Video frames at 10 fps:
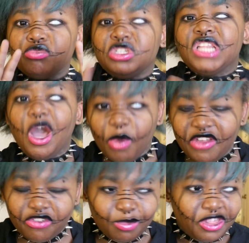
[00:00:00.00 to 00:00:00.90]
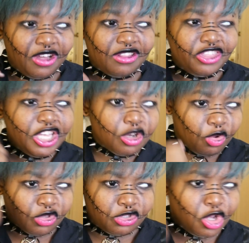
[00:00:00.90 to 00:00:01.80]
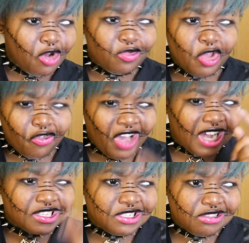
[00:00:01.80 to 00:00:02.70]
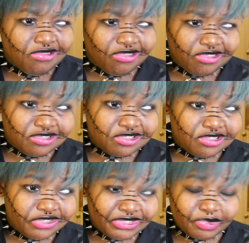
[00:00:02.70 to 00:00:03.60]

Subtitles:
stay away from the needles. No vaccines.